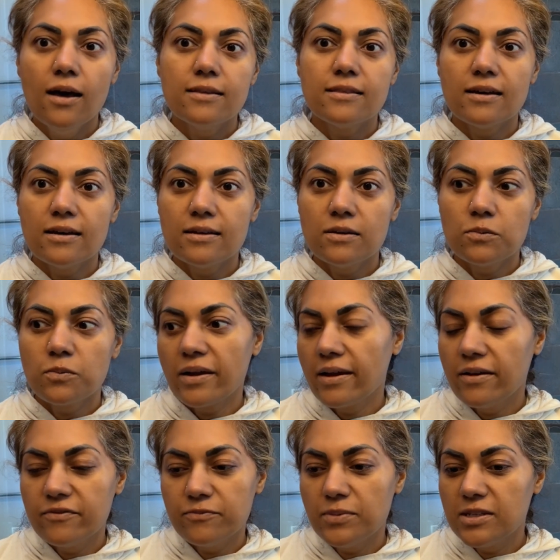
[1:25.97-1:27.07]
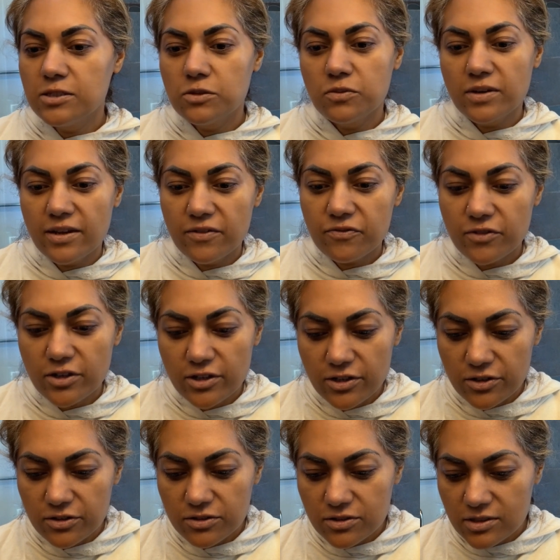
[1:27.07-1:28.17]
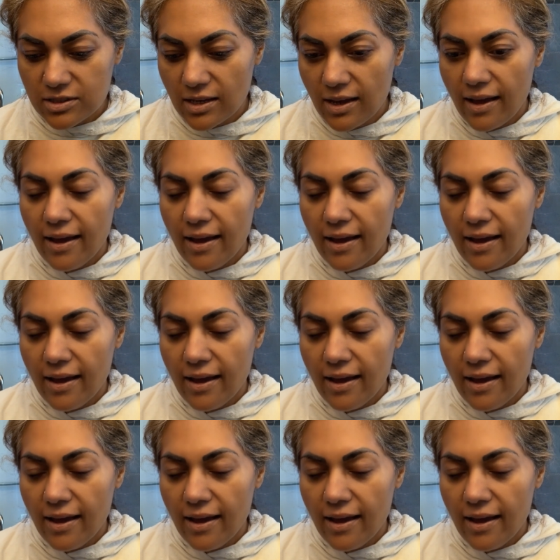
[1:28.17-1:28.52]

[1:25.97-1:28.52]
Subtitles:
the way I've been doing it for years.